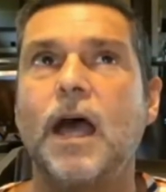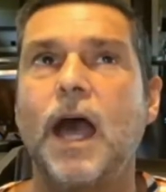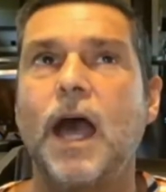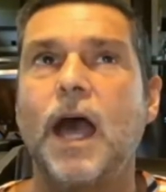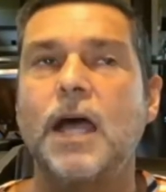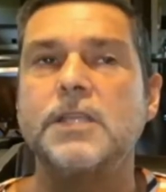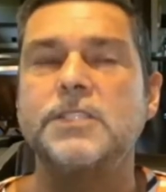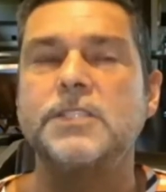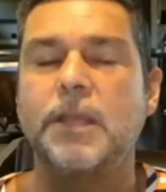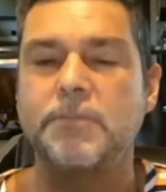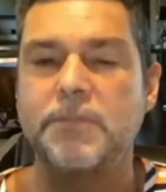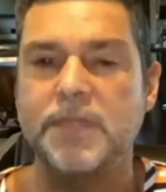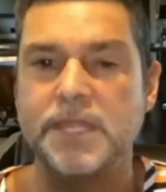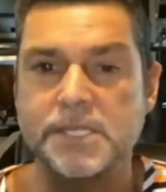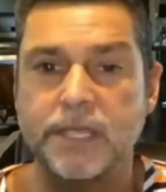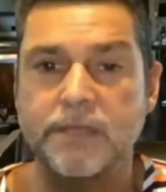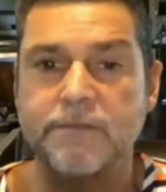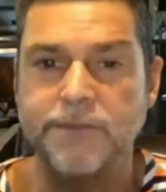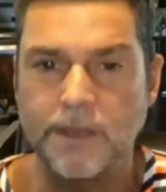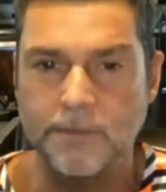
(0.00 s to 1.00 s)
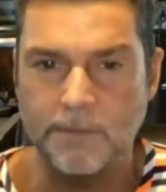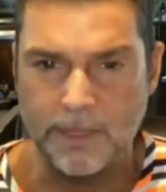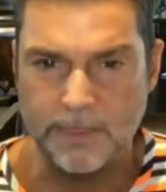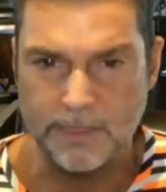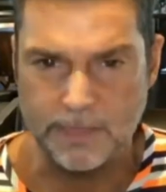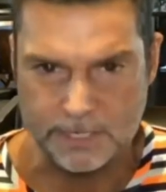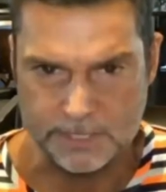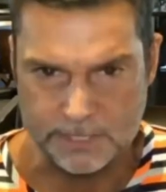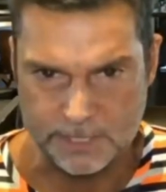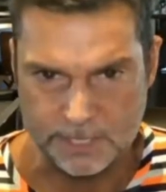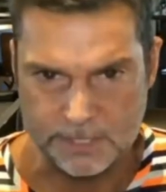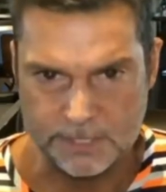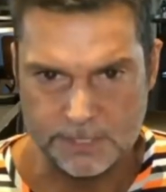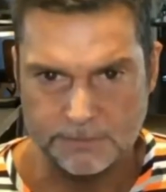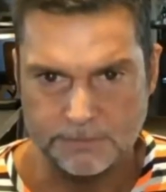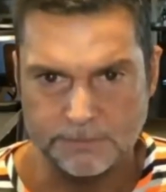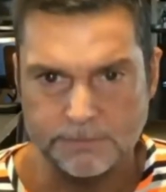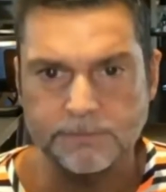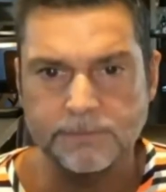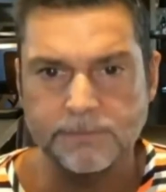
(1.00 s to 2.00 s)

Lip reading: something to confirm my thesis.